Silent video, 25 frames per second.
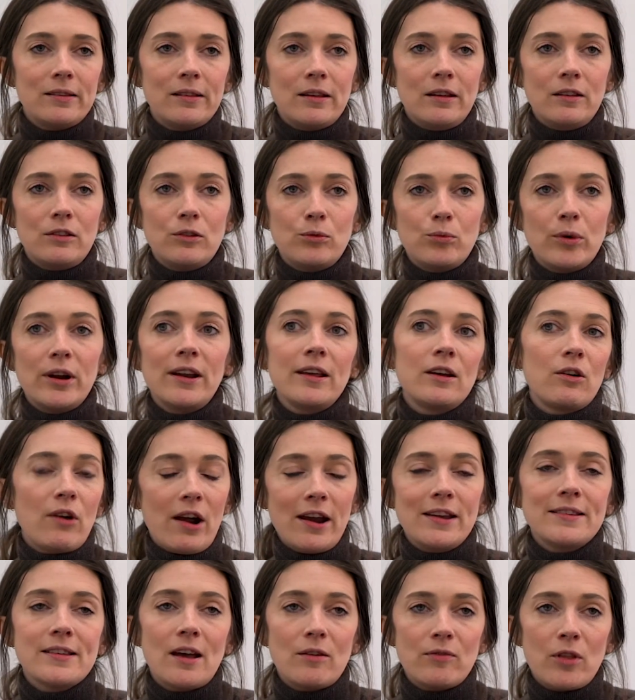it's really
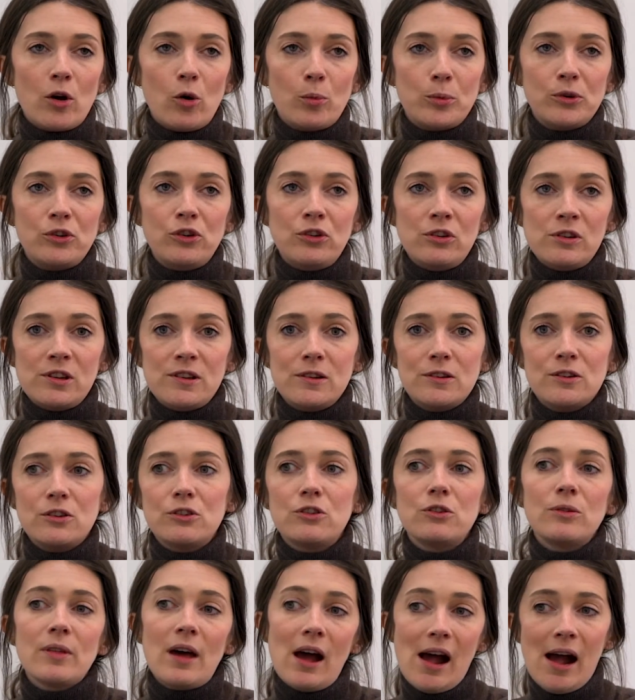great to have the opportunity to
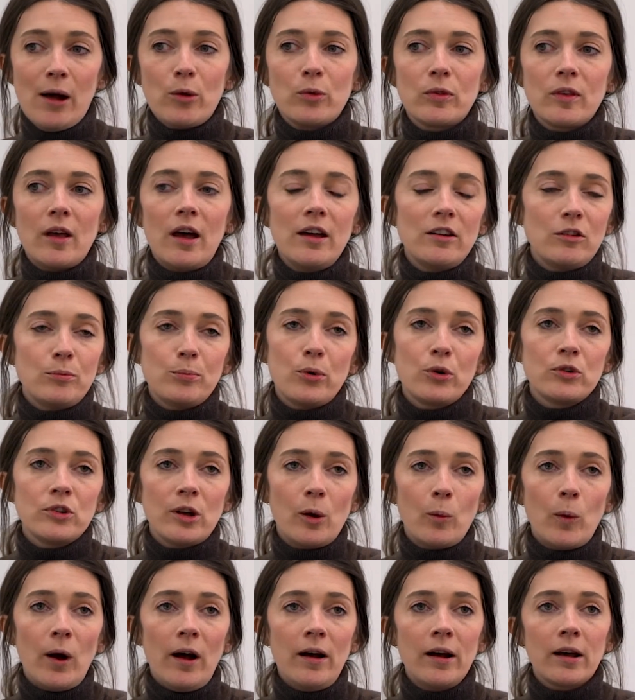do that outside of
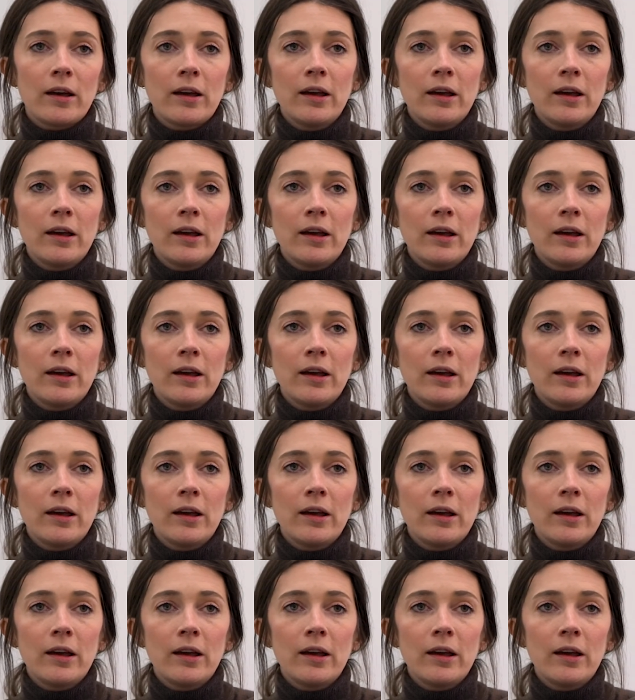project work.